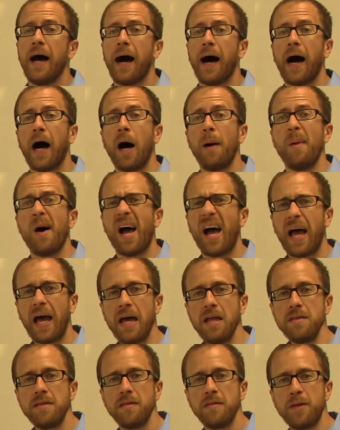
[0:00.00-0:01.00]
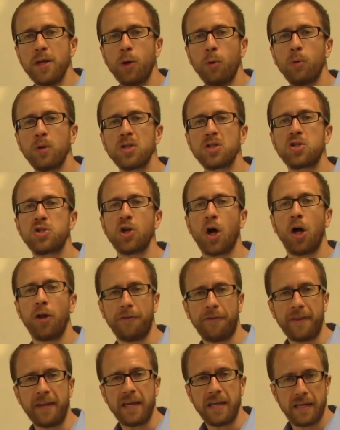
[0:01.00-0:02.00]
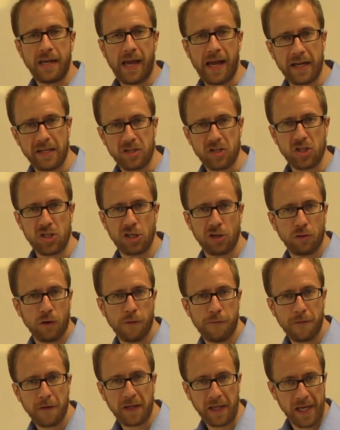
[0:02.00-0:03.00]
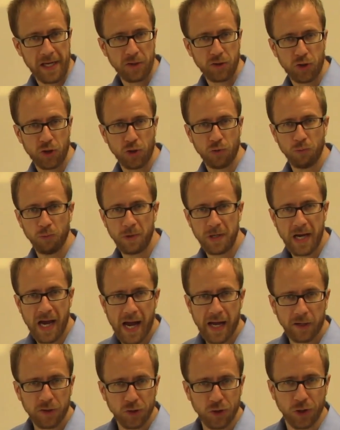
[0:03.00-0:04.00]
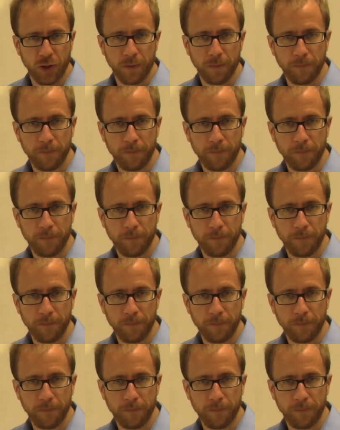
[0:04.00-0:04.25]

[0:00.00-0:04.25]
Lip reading: and the resulting esterification reaction.